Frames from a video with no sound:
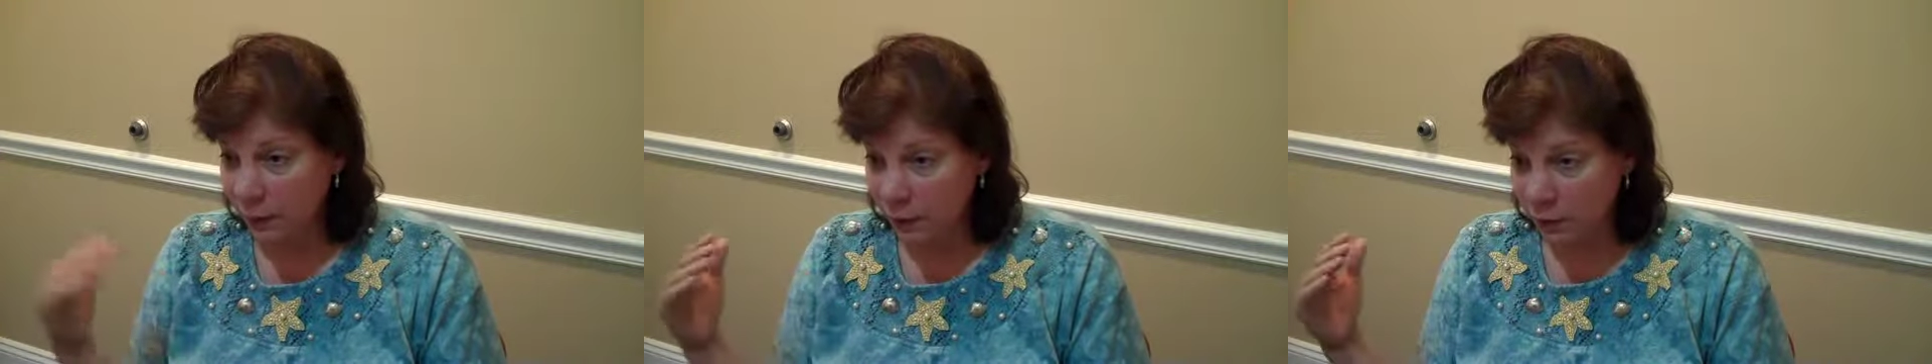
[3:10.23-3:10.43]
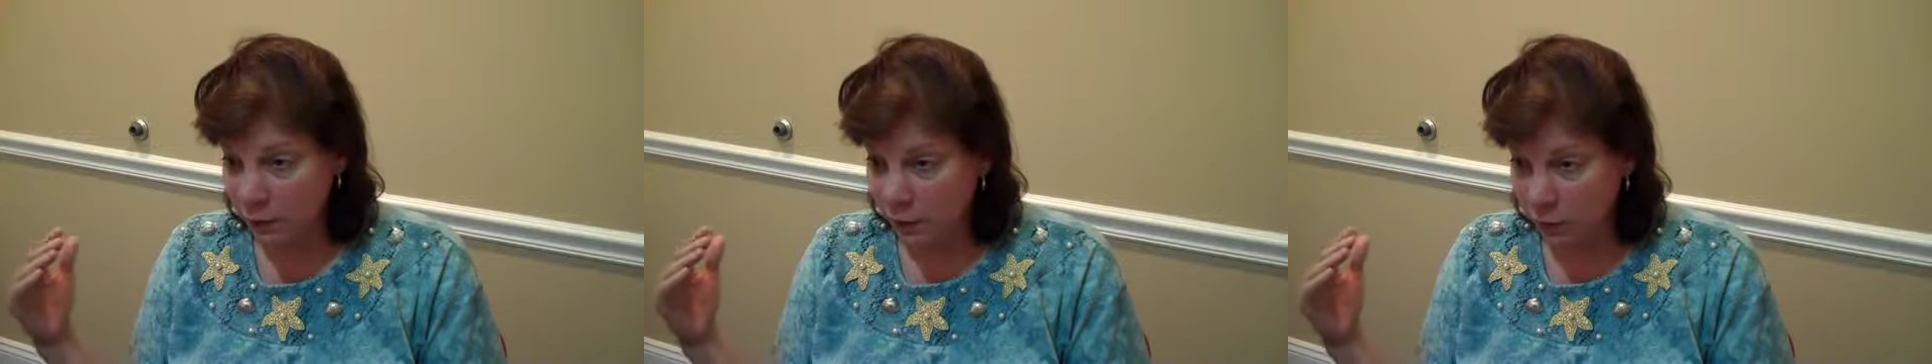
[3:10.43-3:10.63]

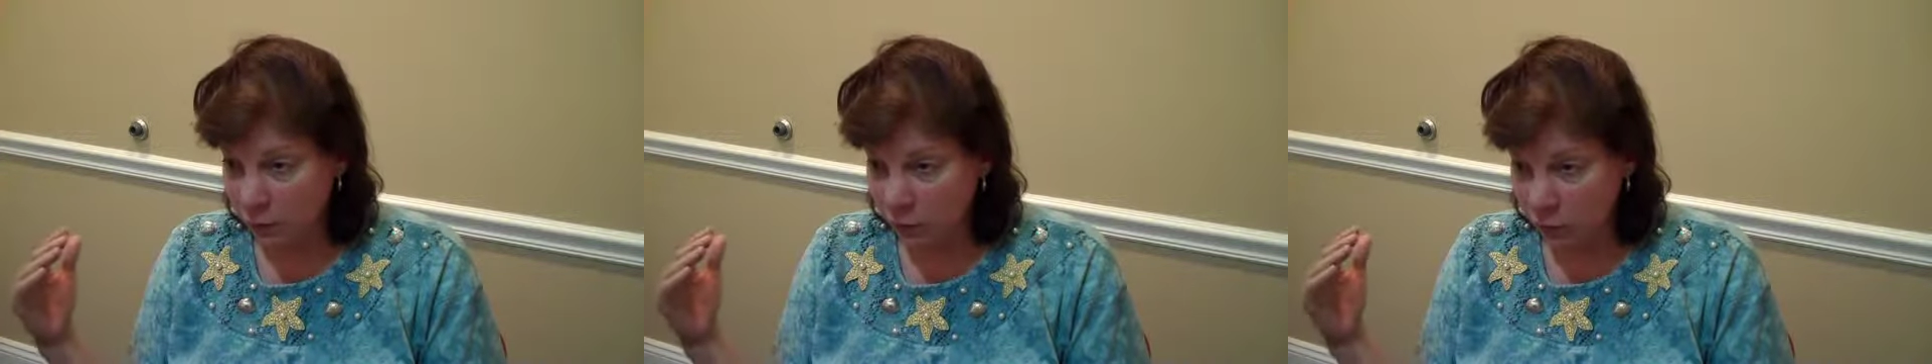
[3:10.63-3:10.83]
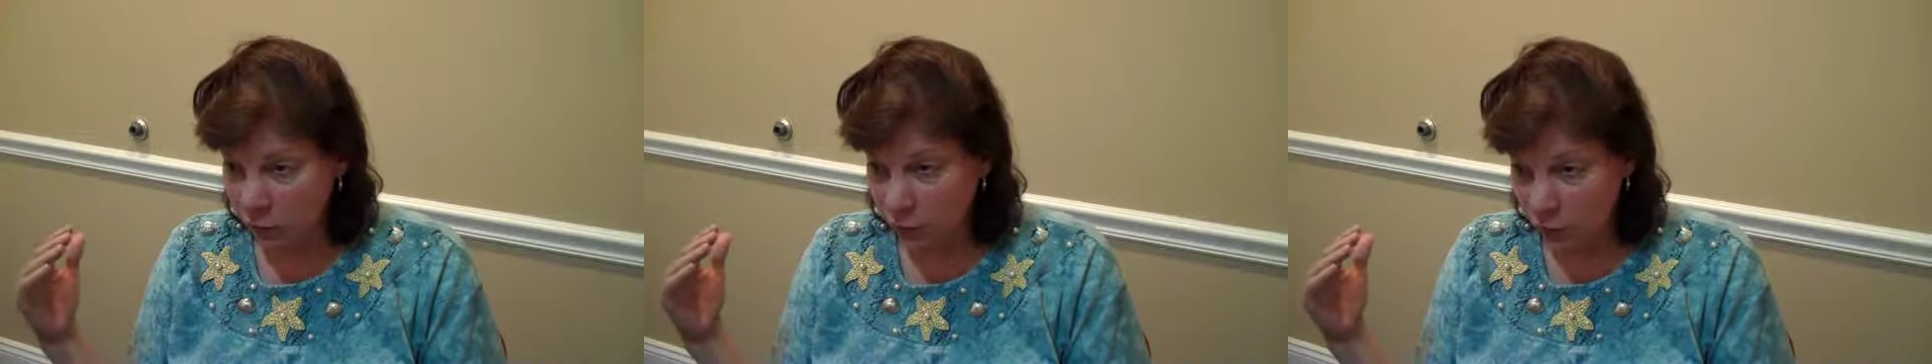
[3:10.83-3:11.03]
and
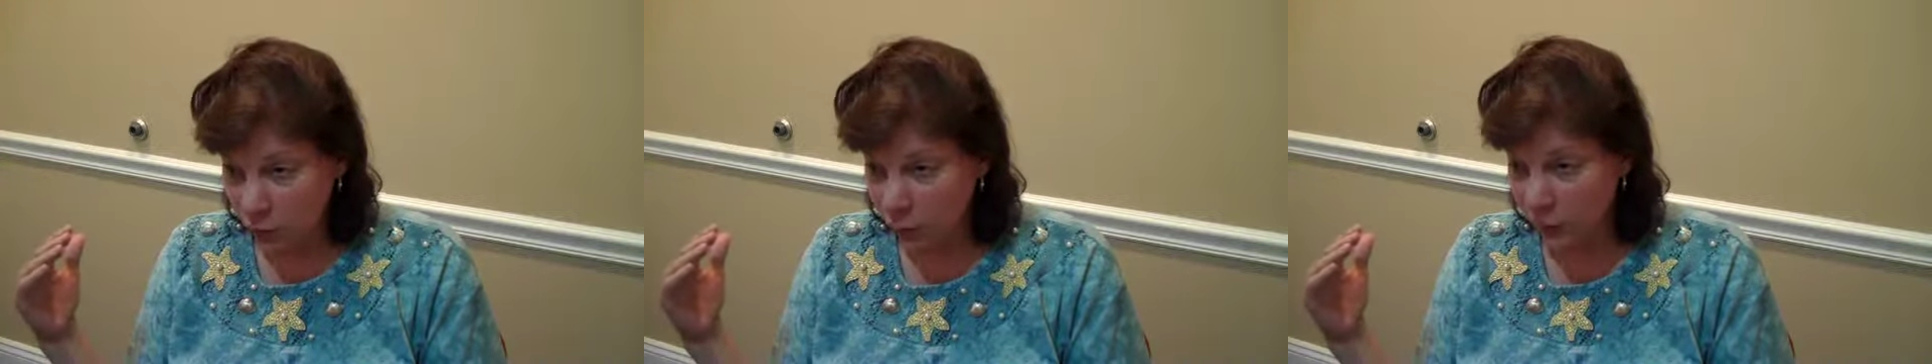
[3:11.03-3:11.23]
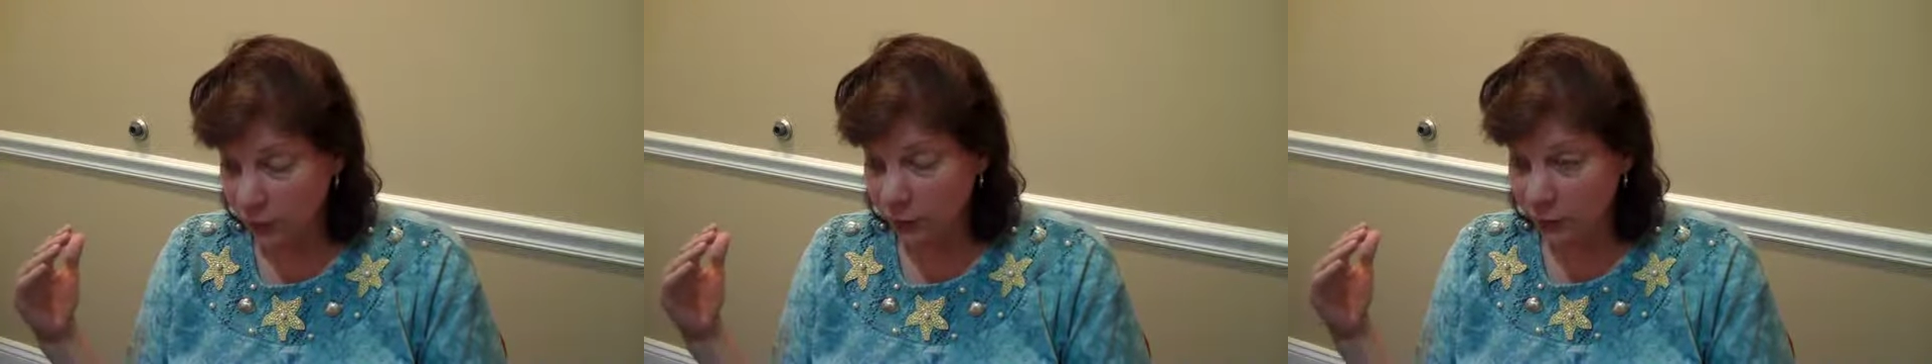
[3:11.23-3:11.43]
it's
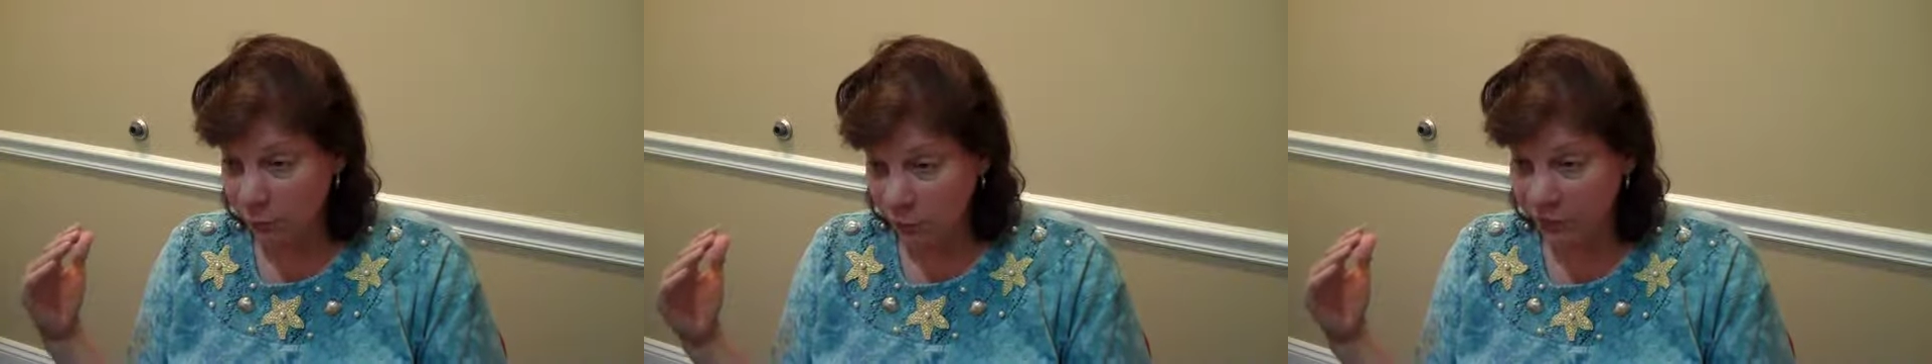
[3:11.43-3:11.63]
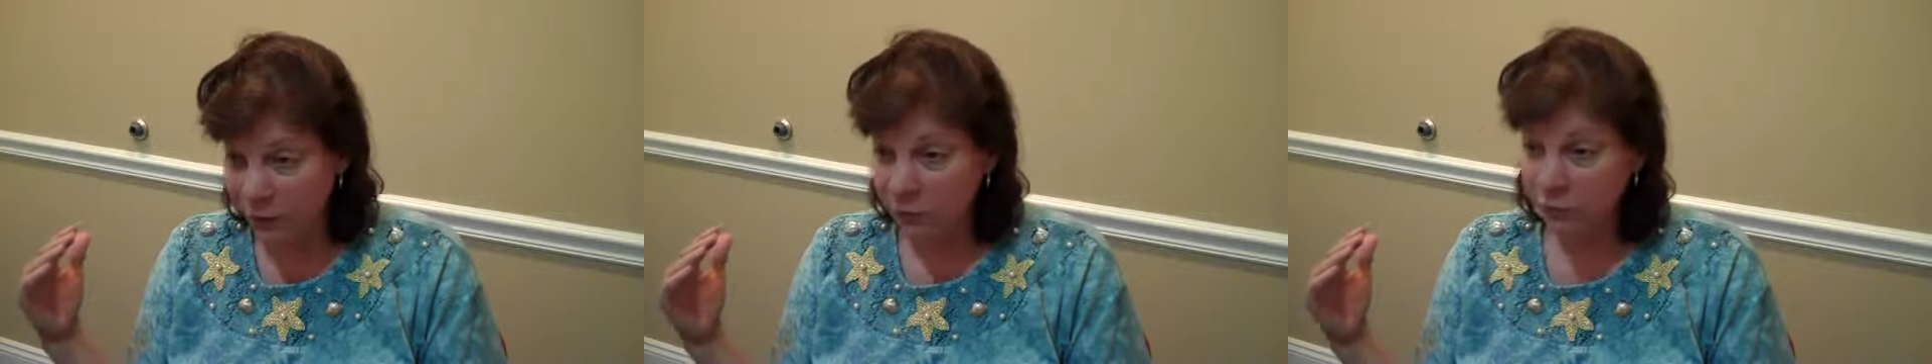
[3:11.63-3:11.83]
working. I'm
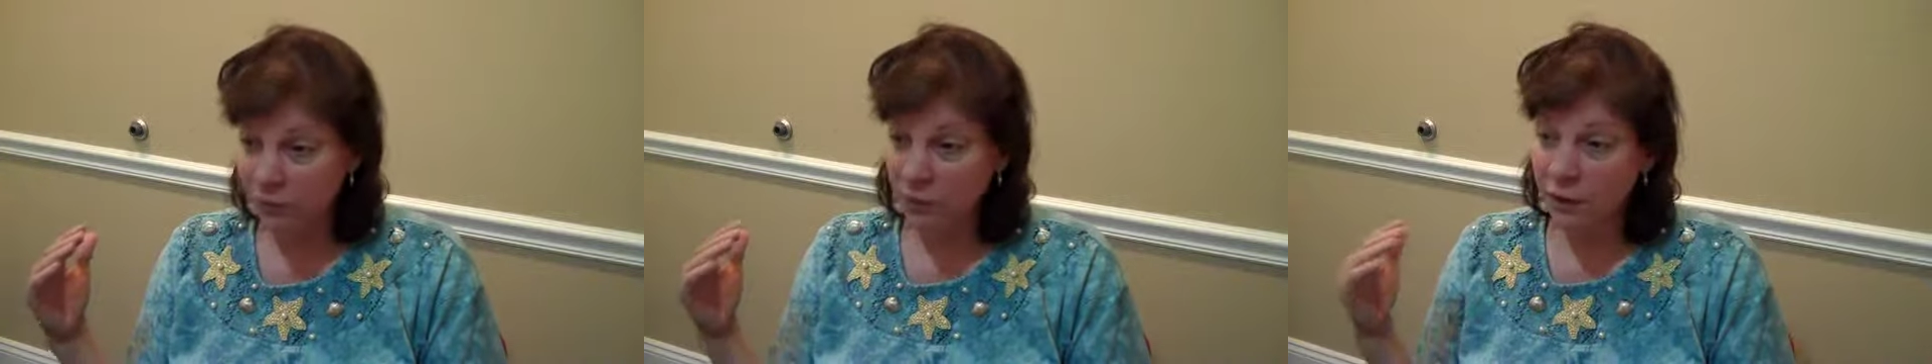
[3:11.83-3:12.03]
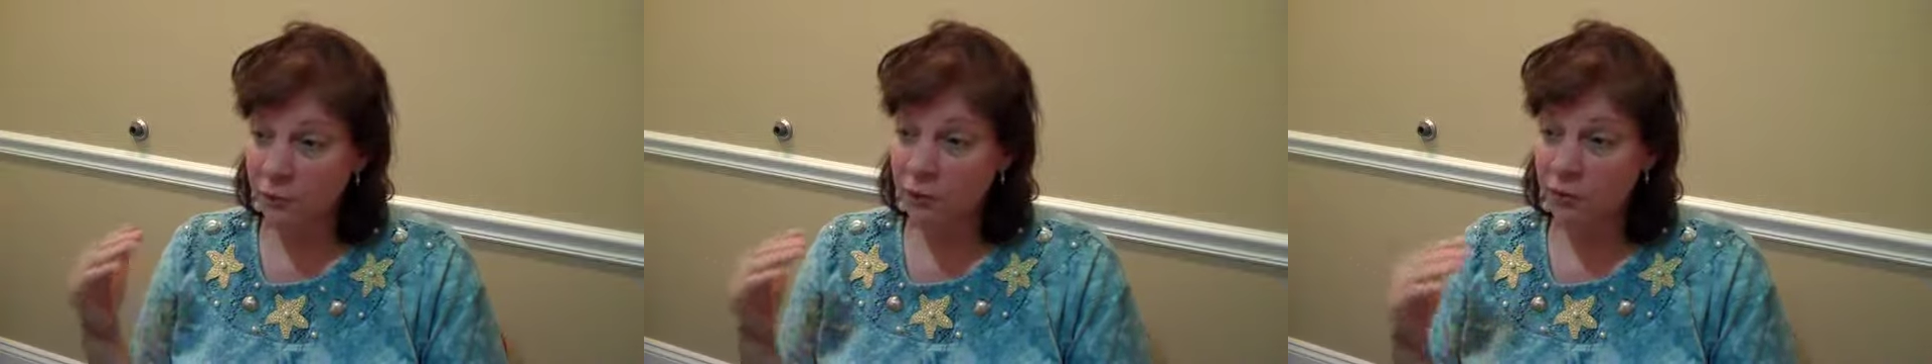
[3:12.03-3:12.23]

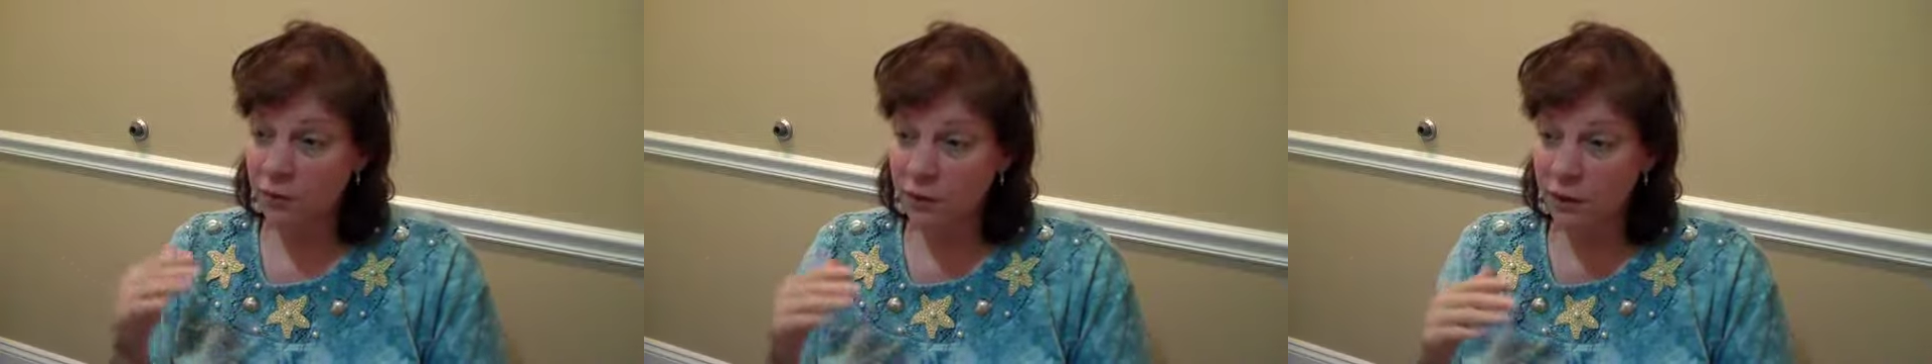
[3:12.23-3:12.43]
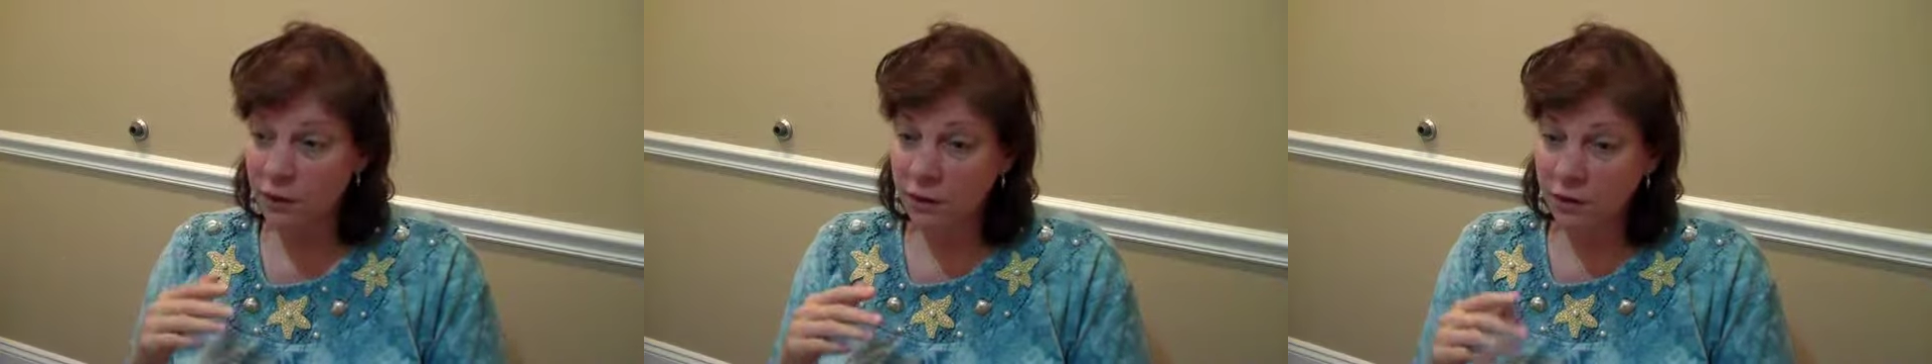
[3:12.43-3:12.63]
satisfied with
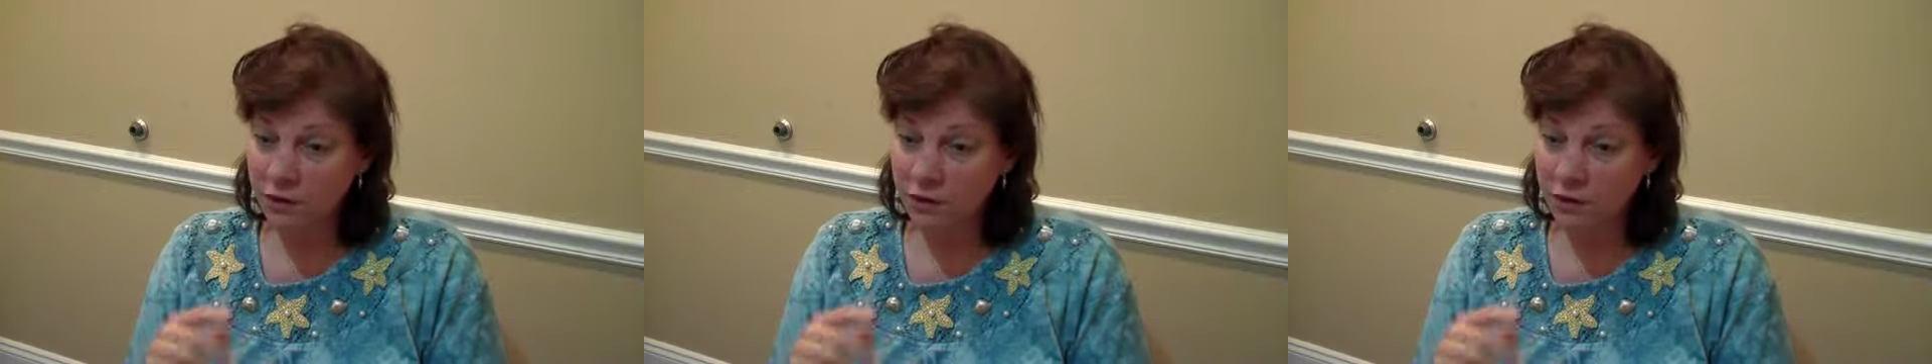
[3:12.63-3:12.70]
it.